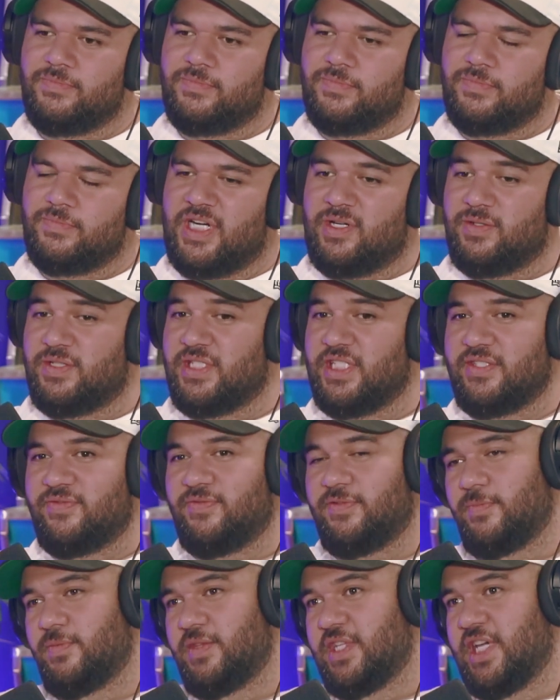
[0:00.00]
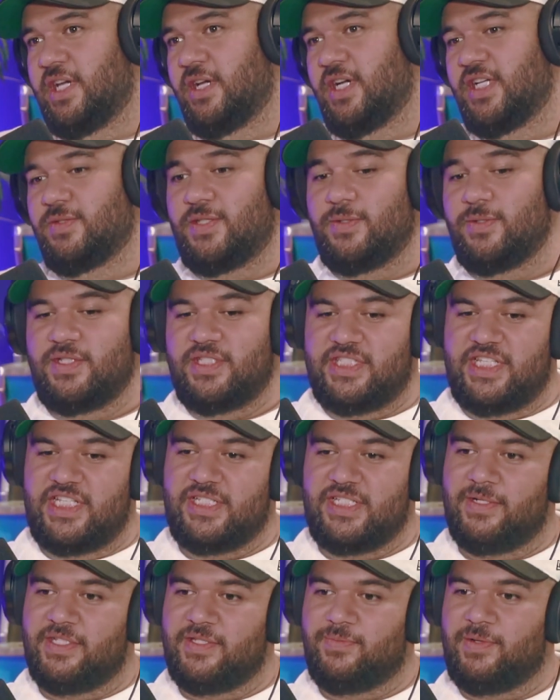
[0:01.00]
I was just from there, I was doing
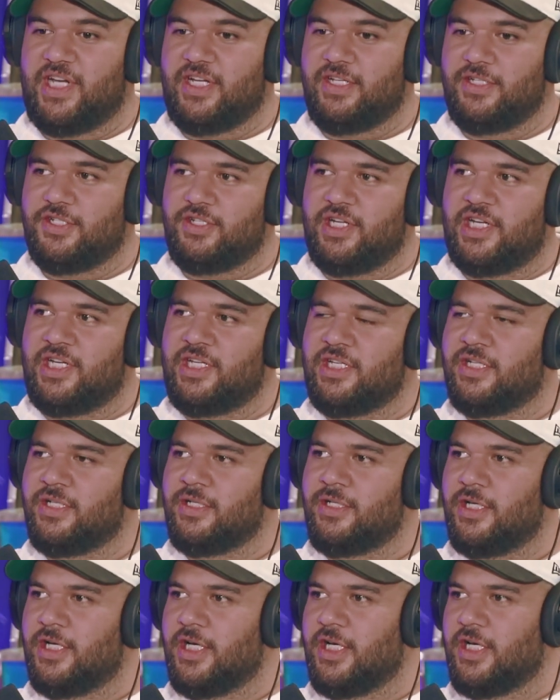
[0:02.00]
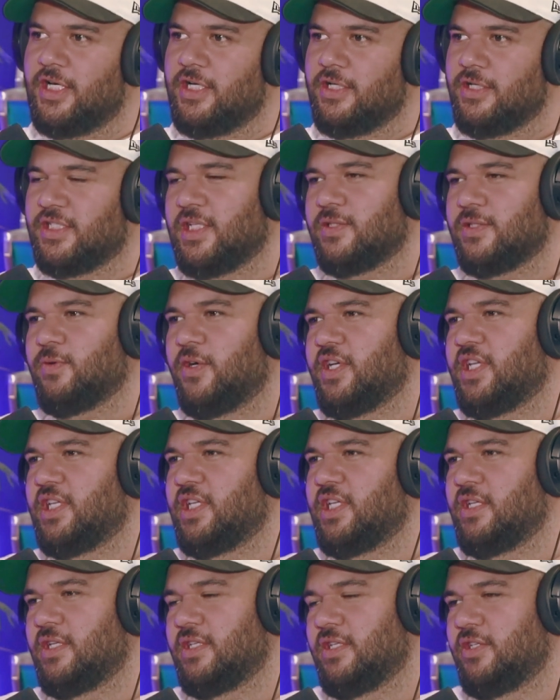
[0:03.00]
6 months back in Australia because I was working
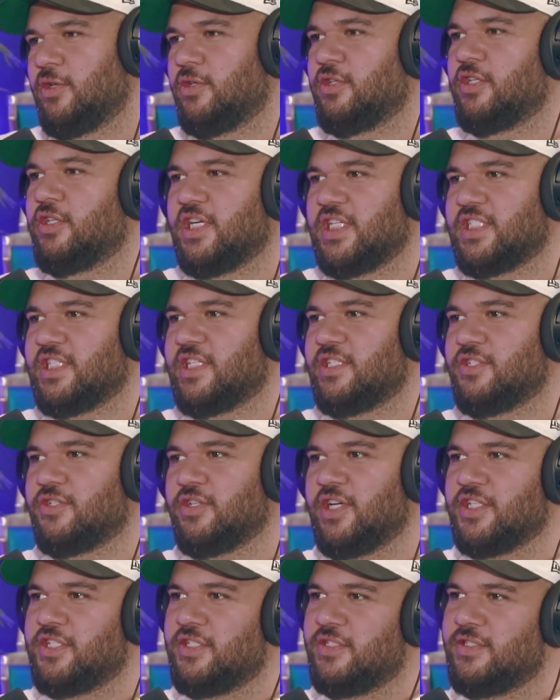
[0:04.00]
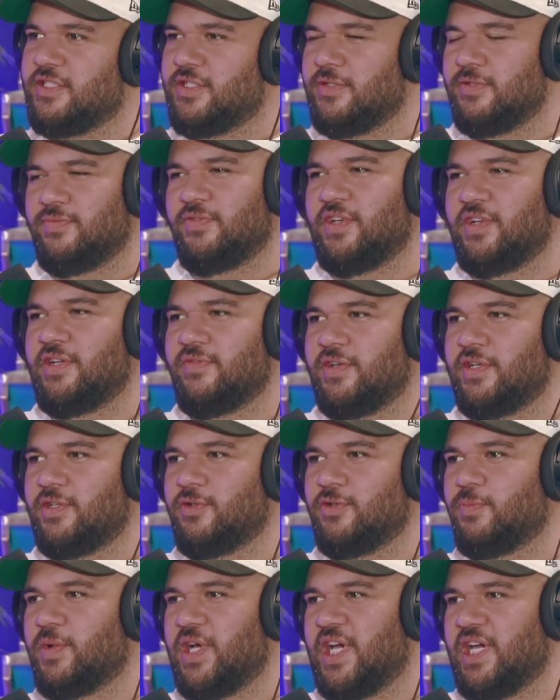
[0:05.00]
in unionised construction. So it was very, very
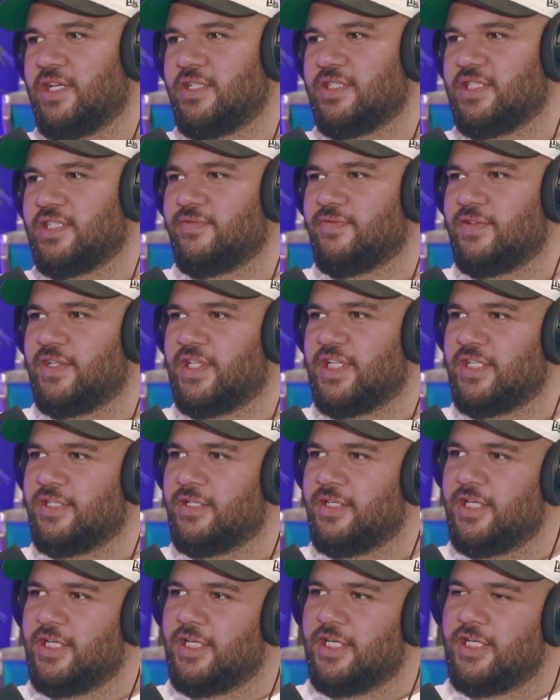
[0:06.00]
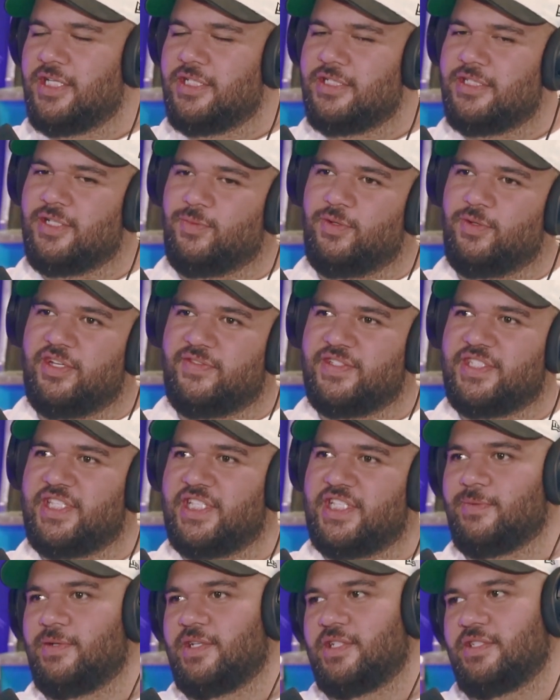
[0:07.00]
good pay and stuff like that. So I'd work for
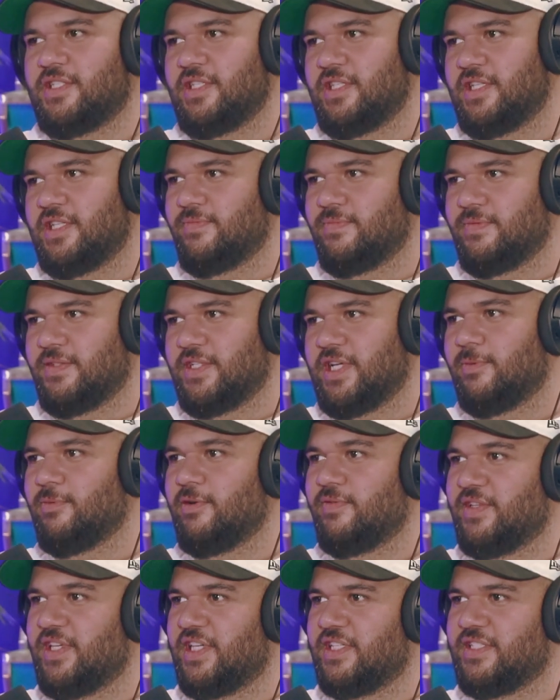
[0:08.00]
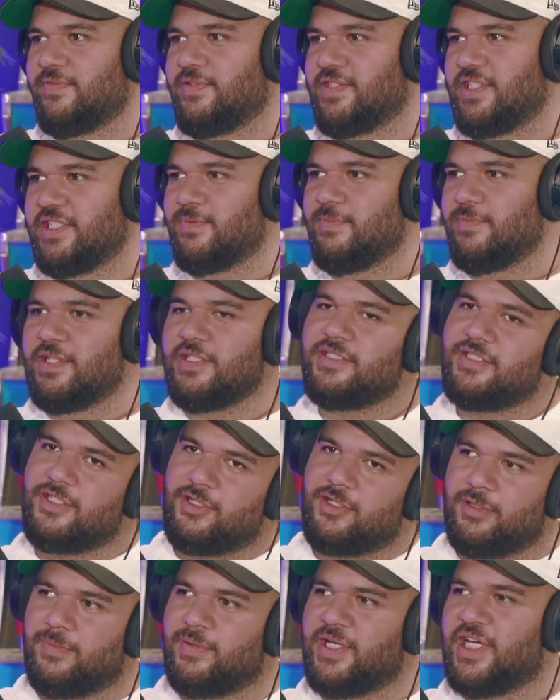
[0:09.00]
6 months and then come over here for 6 months,
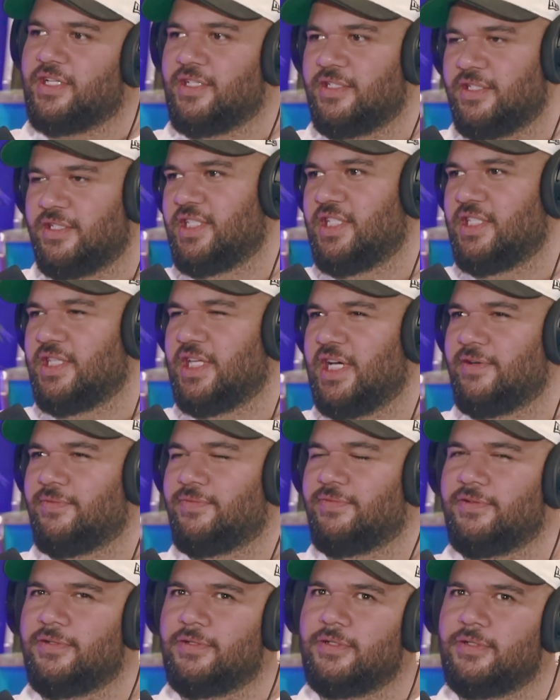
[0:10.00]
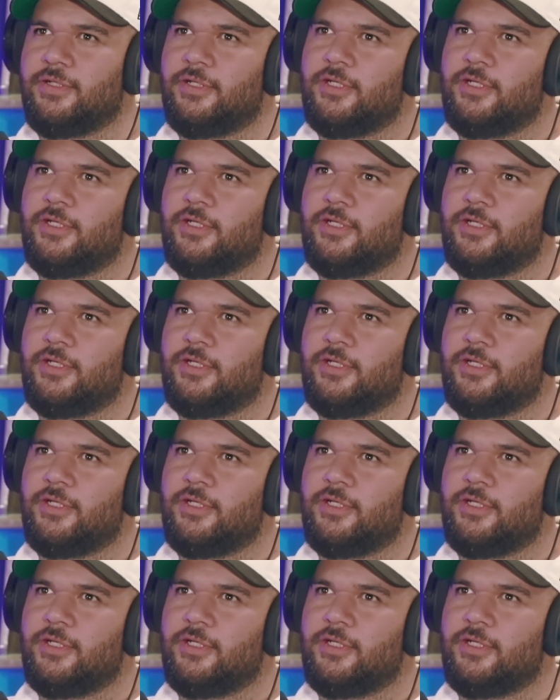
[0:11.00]
go back. And I did that for